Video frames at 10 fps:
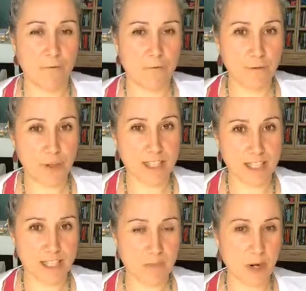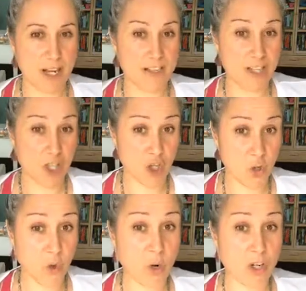fully express
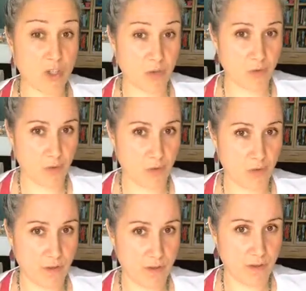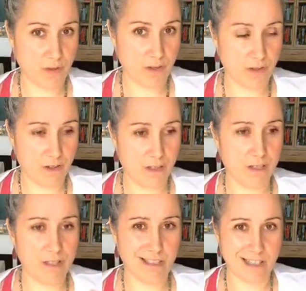your truth
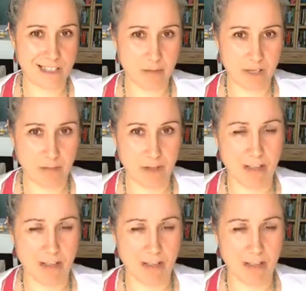to these people.